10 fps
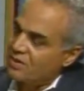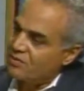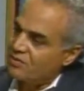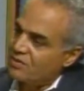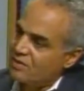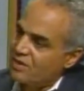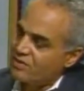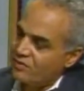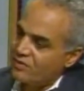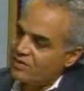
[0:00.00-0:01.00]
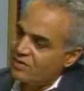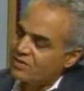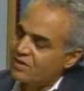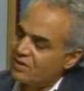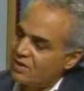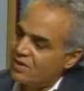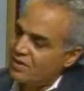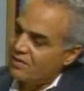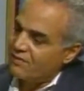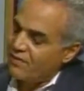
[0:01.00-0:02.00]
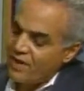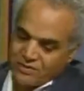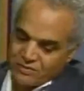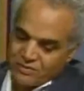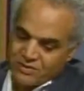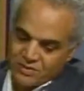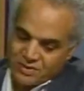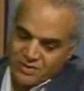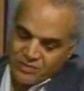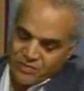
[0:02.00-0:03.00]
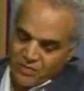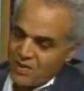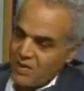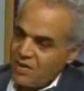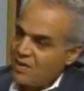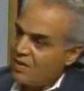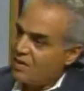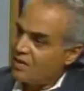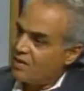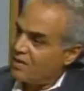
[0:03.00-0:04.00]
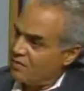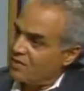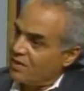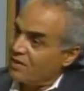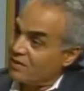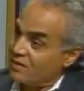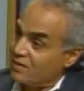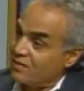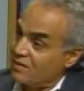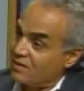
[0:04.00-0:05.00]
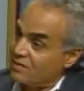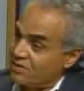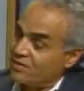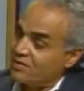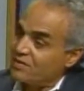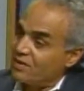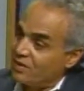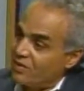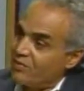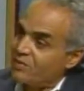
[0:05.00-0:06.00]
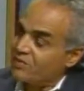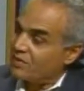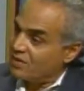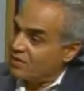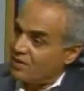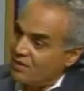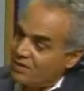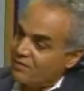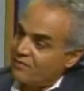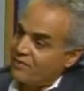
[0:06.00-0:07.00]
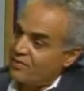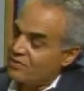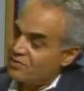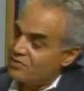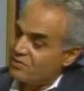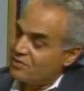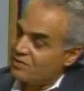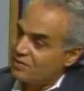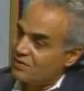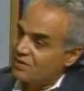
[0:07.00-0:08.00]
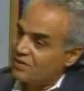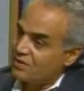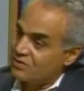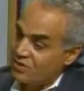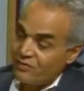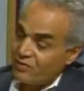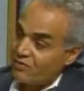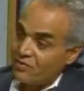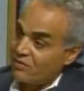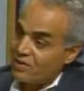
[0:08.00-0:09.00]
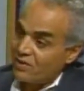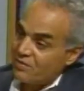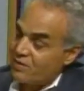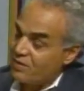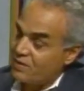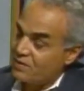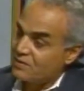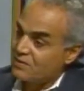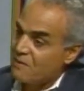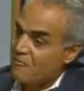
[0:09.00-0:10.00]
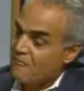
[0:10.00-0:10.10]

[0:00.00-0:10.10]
your activities and the fact this are citizen and liberty and a lot of issues that is given to them like anybody else?